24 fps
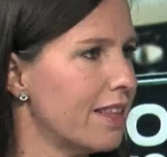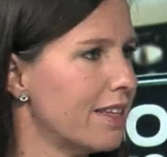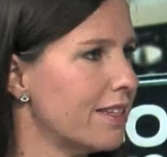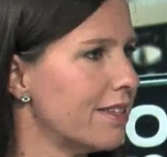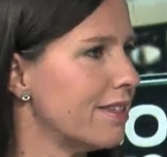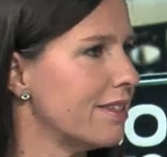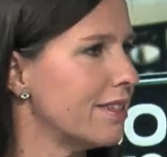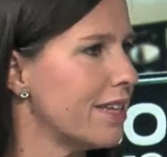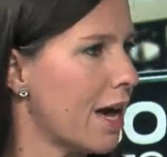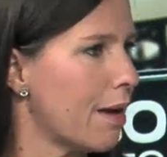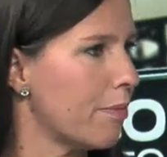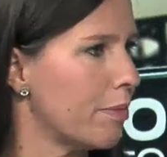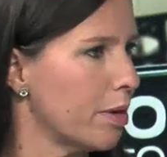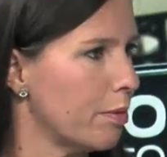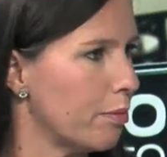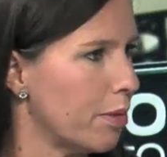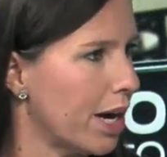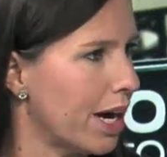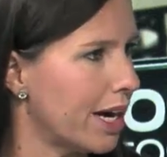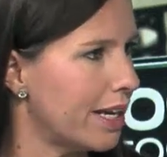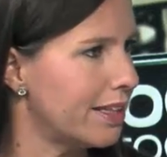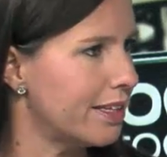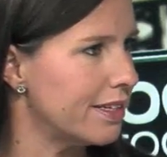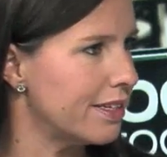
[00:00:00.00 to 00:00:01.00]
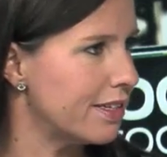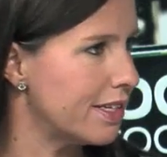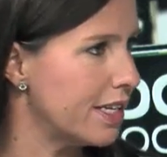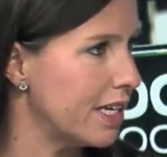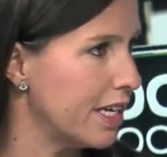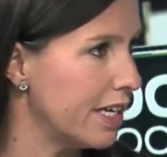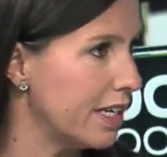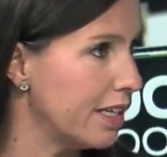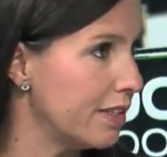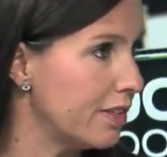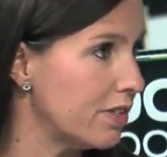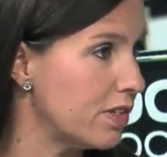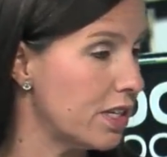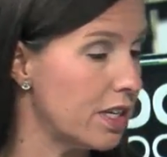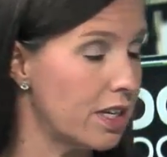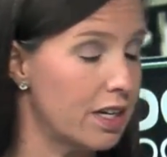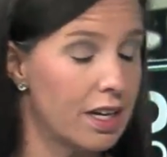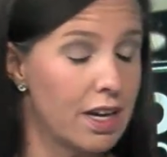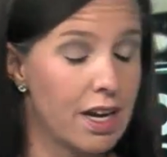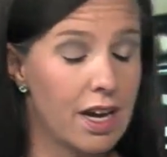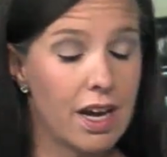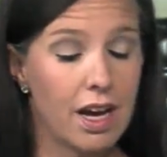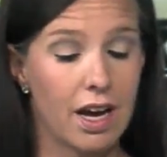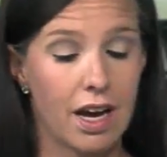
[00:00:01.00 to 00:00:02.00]
of this is happening behind the scenes,
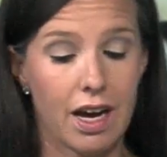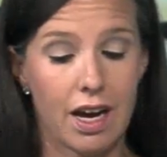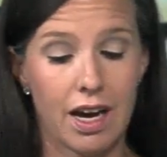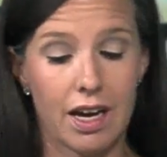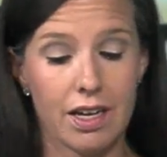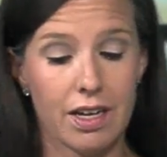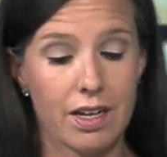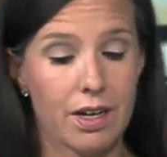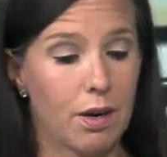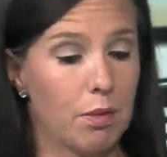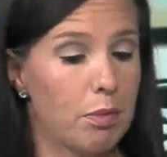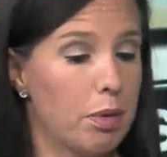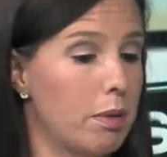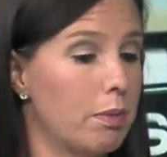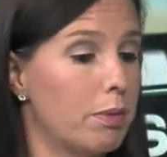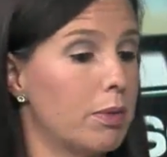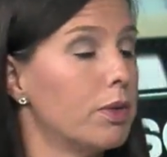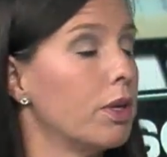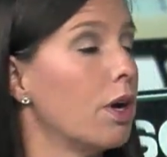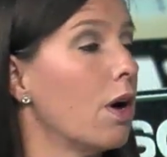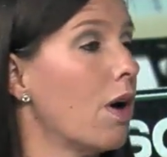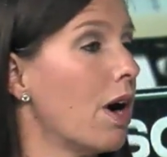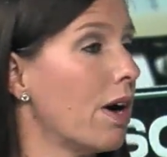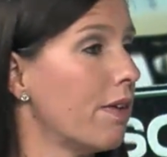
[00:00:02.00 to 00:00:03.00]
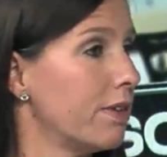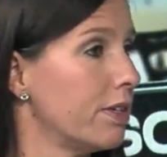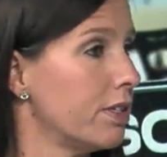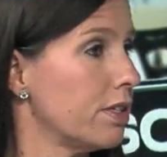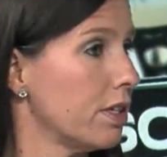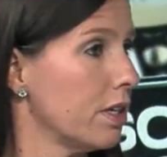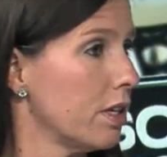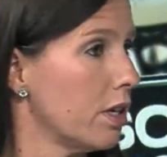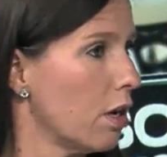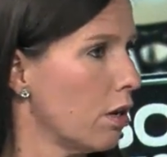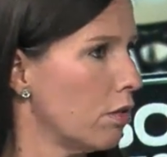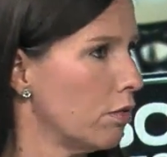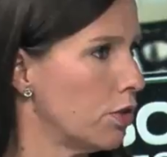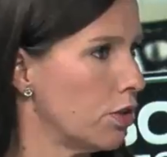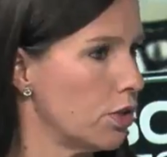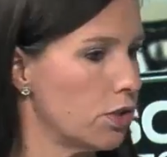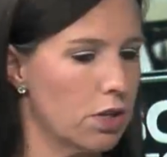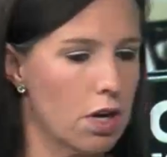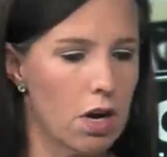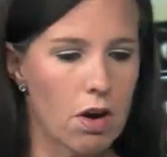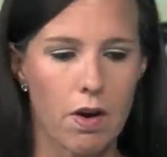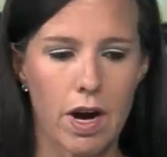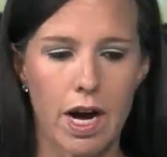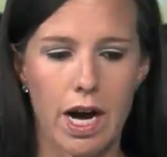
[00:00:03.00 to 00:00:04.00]
and uh, you know, people know obviously
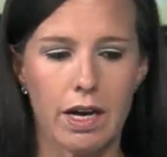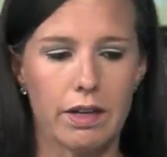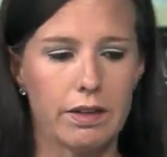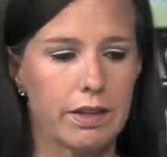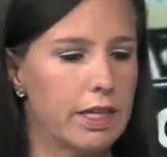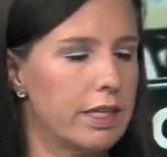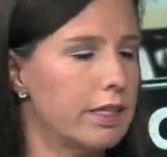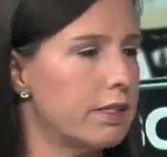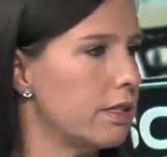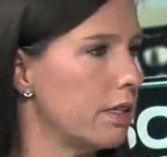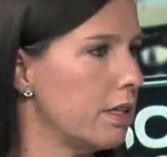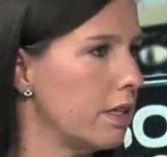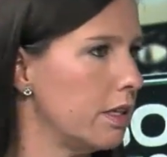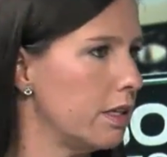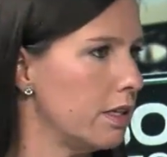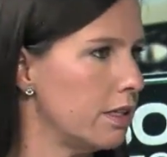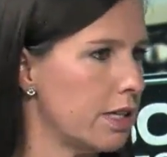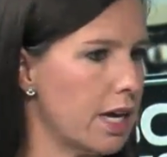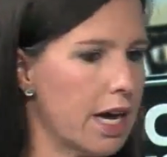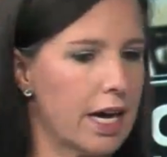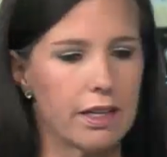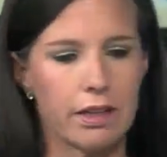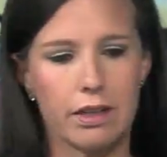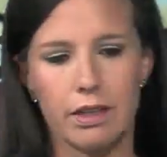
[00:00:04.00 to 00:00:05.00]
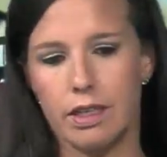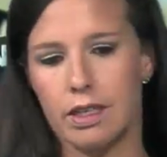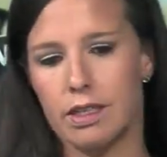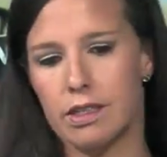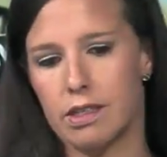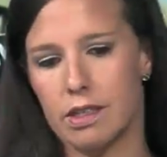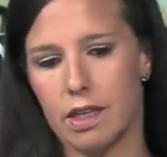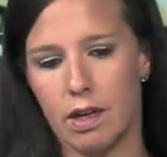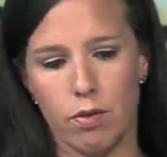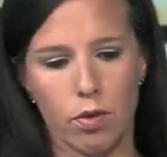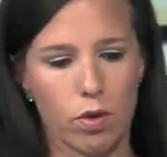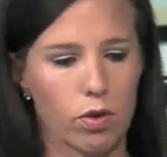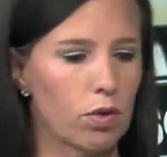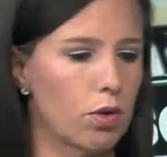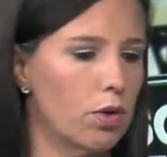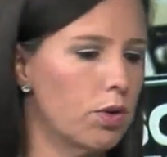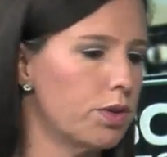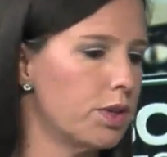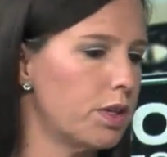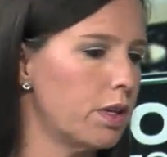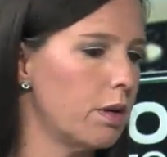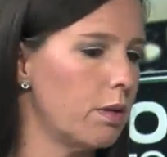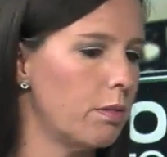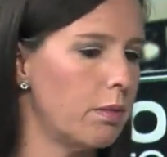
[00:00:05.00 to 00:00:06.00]
coaches go out and they see these athletes and they
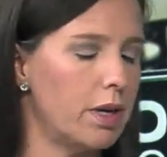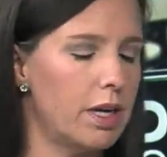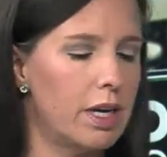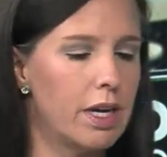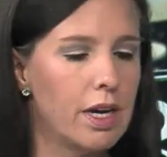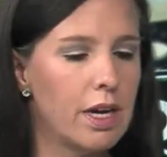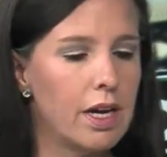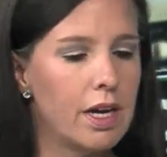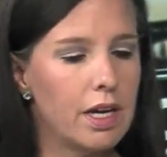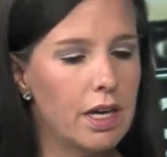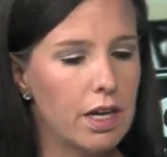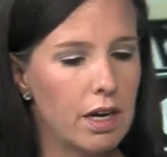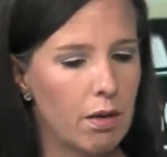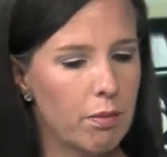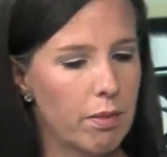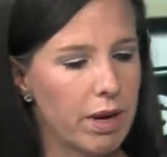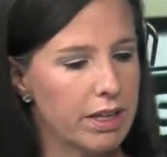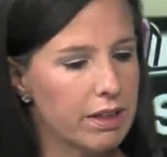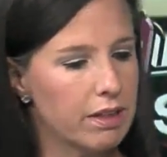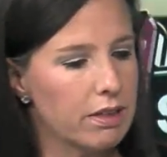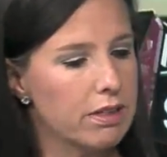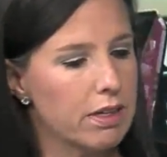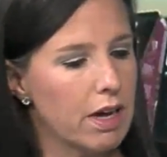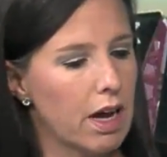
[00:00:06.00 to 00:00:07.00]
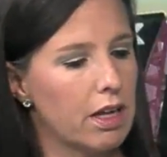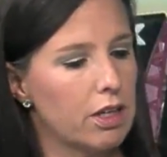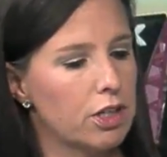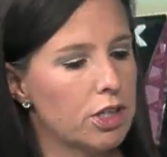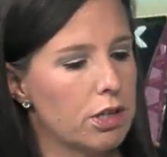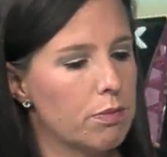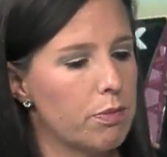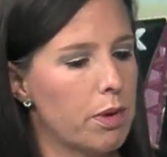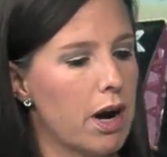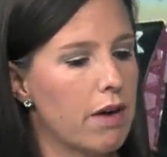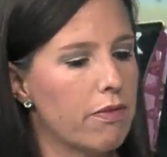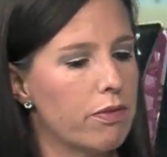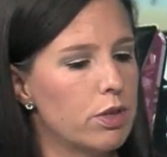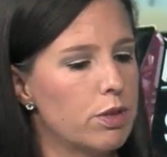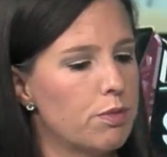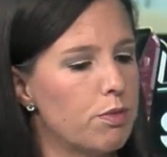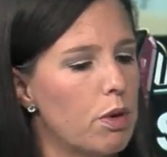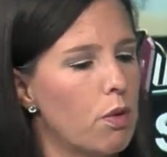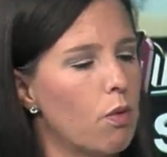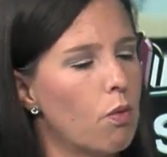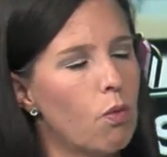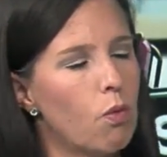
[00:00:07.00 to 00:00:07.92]
recruit them and you know make the scholarship offers. But